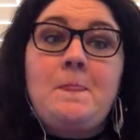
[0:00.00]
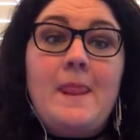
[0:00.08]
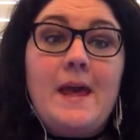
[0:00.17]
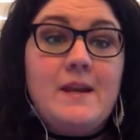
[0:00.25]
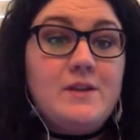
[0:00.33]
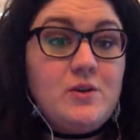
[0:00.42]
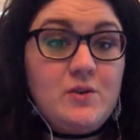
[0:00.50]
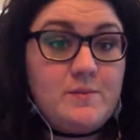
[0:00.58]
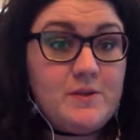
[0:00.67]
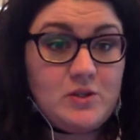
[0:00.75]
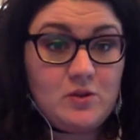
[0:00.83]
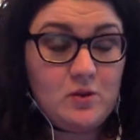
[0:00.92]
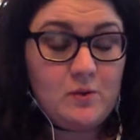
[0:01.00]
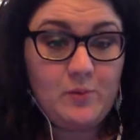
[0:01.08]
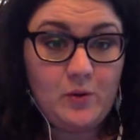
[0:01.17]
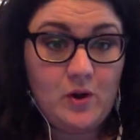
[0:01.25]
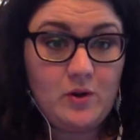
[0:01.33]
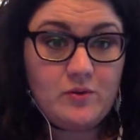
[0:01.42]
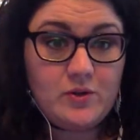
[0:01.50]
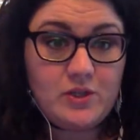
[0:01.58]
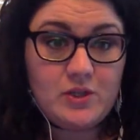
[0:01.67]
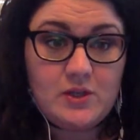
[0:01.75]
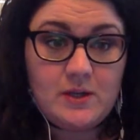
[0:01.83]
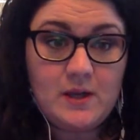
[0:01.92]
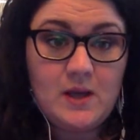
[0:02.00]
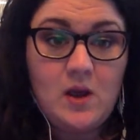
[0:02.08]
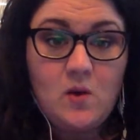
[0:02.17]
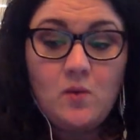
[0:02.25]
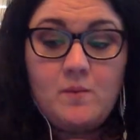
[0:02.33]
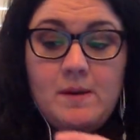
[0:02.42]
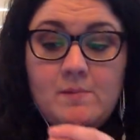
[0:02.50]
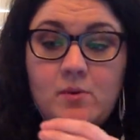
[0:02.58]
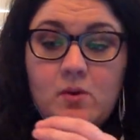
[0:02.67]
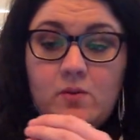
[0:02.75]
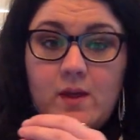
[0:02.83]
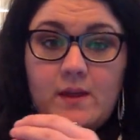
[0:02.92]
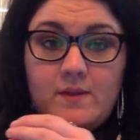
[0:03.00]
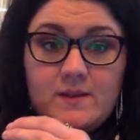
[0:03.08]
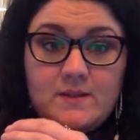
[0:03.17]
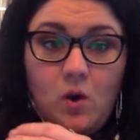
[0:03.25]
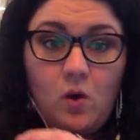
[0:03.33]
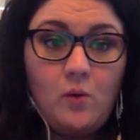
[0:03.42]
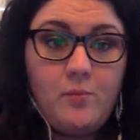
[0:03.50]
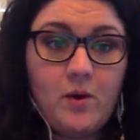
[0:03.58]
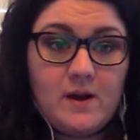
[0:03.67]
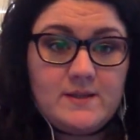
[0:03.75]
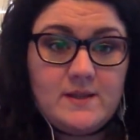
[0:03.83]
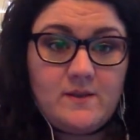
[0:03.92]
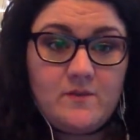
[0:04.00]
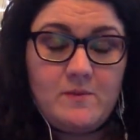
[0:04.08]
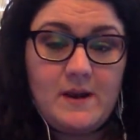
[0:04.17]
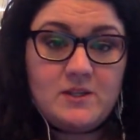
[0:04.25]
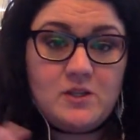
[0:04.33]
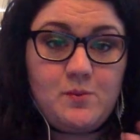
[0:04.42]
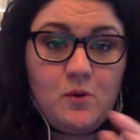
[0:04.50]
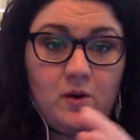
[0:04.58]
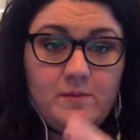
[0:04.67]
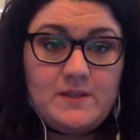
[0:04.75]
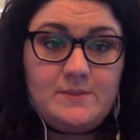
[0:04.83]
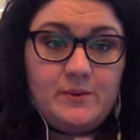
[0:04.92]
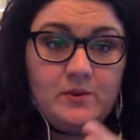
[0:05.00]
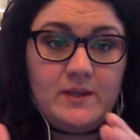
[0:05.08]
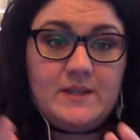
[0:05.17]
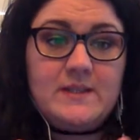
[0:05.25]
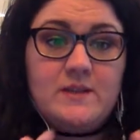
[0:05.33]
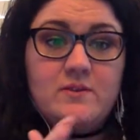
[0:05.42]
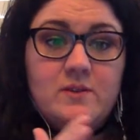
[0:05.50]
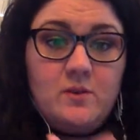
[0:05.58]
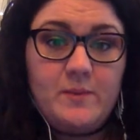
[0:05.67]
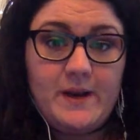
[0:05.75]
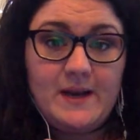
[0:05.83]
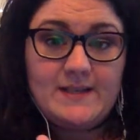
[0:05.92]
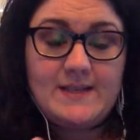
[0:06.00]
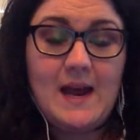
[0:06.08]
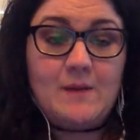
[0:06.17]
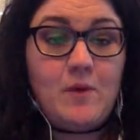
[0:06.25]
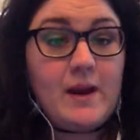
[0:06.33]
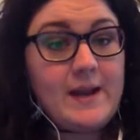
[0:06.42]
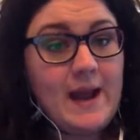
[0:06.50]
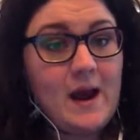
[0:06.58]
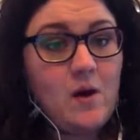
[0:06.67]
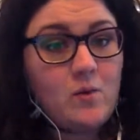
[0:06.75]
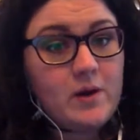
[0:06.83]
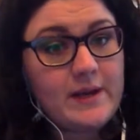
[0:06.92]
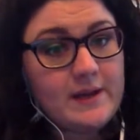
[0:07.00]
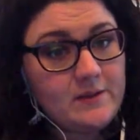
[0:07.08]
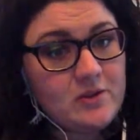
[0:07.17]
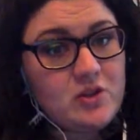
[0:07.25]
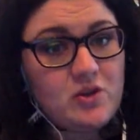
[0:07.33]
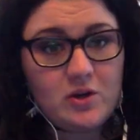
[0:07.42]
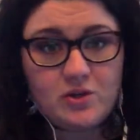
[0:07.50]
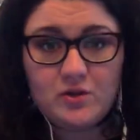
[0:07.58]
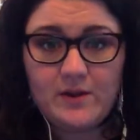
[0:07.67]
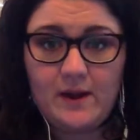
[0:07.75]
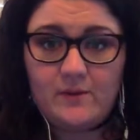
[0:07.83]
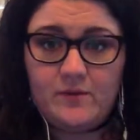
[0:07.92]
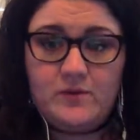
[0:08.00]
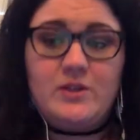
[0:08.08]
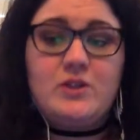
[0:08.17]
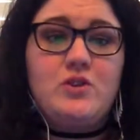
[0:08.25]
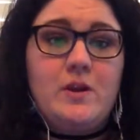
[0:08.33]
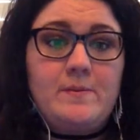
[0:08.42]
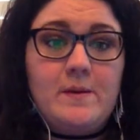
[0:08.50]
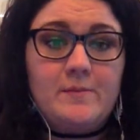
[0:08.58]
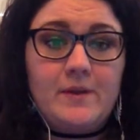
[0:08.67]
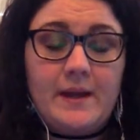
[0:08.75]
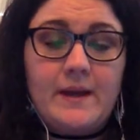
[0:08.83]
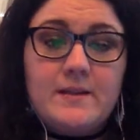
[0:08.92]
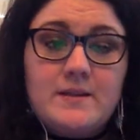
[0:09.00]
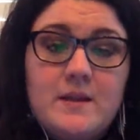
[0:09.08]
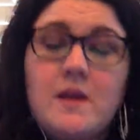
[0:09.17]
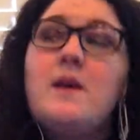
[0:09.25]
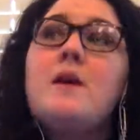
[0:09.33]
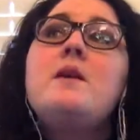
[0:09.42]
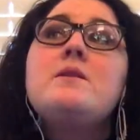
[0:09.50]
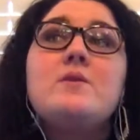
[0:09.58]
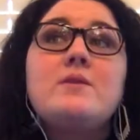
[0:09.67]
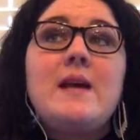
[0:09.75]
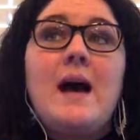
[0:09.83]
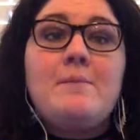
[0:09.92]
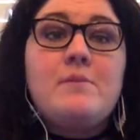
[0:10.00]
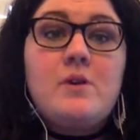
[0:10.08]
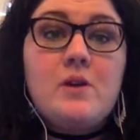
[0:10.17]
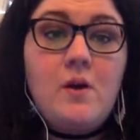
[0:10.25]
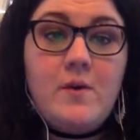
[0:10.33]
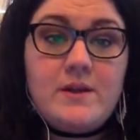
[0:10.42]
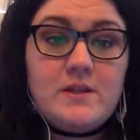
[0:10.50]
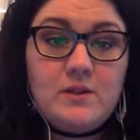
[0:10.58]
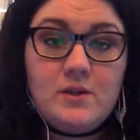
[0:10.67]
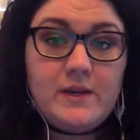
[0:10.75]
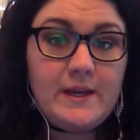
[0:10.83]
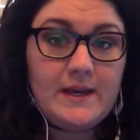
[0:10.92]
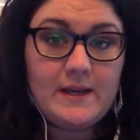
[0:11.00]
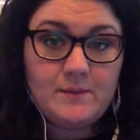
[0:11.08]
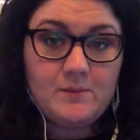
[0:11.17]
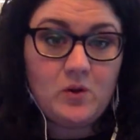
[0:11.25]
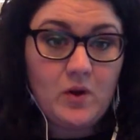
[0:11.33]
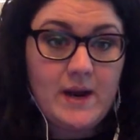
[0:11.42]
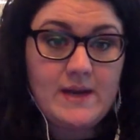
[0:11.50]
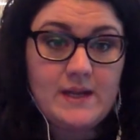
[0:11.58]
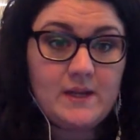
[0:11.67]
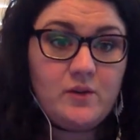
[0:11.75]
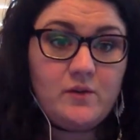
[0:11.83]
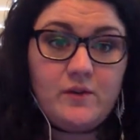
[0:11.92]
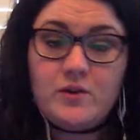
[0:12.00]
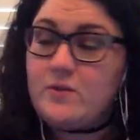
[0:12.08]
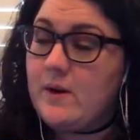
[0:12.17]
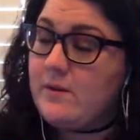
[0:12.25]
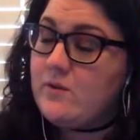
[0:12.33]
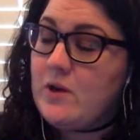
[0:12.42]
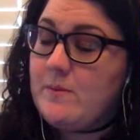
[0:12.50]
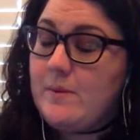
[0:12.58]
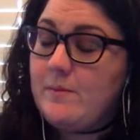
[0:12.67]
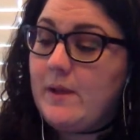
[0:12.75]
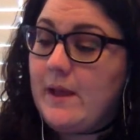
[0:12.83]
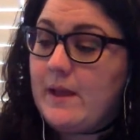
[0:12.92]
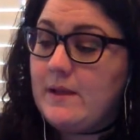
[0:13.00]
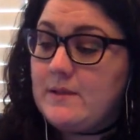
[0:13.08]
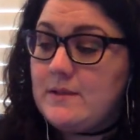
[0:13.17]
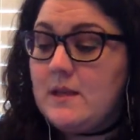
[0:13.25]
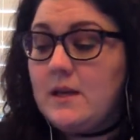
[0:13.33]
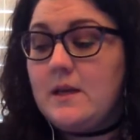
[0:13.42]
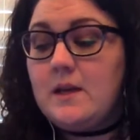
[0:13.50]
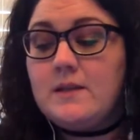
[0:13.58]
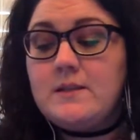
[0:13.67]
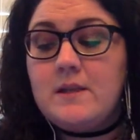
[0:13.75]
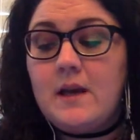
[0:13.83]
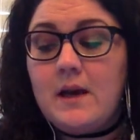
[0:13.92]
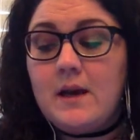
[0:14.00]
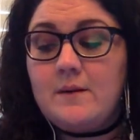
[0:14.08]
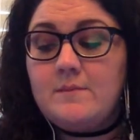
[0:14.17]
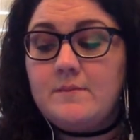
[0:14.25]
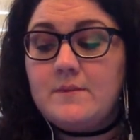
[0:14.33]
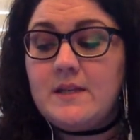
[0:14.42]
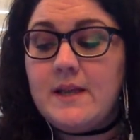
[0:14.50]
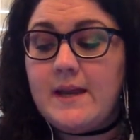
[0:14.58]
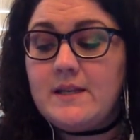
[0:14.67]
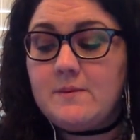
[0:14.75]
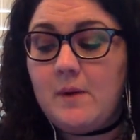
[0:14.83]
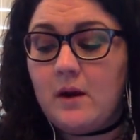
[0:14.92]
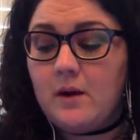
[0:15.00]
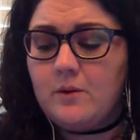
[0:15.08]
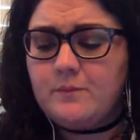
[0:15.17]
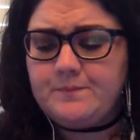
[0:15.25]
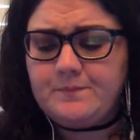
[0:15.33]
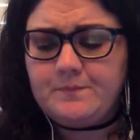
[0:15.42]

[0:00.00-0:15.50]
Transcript: and a two-dimensional approach. Remember that this whole process of your master's program is building skills a little bit at a time. Right now, we're getting the structure down for these treatment plans. So as I'm going to look in, I'm grading your first round of treatment plans today and tomorrow.